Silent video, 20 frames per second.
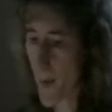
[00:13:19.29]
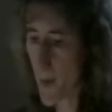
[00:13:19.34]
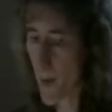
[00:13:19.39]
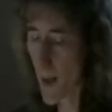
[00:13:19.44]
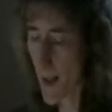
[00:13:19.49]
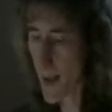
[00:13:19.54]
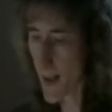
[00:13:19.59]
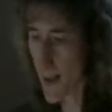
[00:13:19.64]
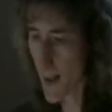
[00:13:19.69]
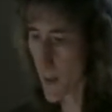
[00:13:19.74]
So
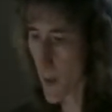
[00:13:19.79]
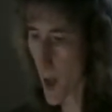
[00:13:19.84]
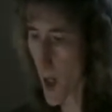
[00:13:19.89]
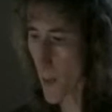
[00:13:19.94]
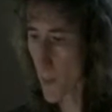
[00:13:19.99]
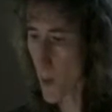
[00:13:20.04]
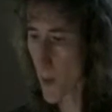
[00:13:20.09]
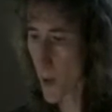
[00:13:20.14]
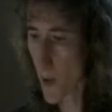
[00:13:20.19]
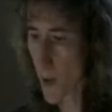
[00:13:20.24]
that's some
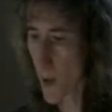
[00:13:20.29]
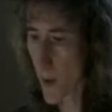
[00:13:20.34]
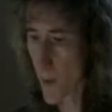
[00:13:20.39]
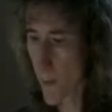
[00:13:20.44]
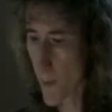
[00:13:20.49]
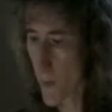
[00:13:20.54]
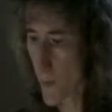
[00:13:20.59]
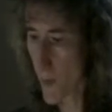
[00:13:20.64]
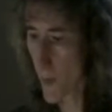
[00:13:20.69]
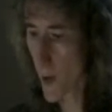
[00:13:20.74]
options
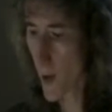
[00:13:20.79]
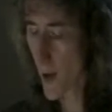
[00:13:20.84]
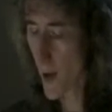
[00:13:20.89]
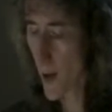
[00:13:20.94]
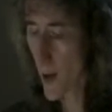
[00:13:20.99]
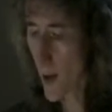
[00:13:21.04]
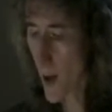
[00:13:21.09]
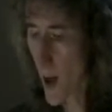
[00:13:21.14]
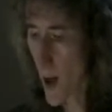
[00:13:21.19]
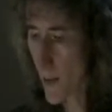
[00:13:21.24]
for
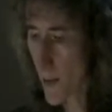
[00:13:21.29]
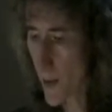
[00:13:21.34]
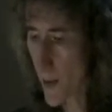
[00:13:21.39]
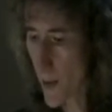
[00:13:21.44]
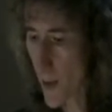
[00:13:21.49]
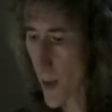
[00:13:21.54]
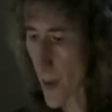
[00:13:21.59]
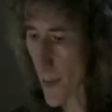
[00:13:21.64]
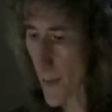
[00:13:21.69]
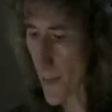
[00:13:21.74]
cough
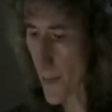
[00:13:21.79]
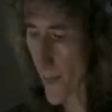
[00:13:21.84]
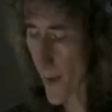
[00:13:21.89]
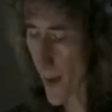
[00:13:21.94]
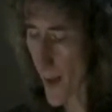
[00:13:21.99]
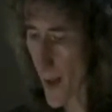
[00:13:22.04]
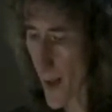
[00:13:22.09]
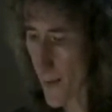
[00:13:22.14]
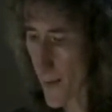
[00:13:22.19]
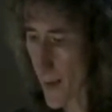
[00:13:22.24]
syrup,
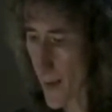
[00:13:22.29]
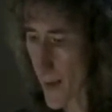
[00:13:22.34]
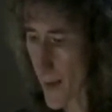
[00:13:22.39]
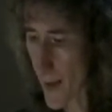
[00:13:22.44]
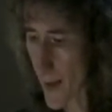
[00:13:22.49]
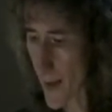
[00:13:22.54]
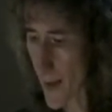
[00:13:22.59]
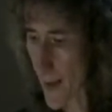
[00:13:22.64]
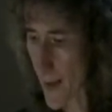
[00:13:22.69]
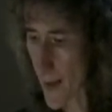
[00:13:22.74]
and very
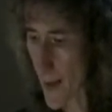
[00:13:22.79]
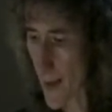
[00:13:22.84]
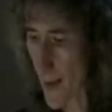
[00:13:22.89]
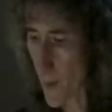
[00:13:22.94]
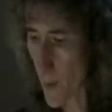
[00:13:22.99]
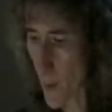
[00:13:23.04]
easy.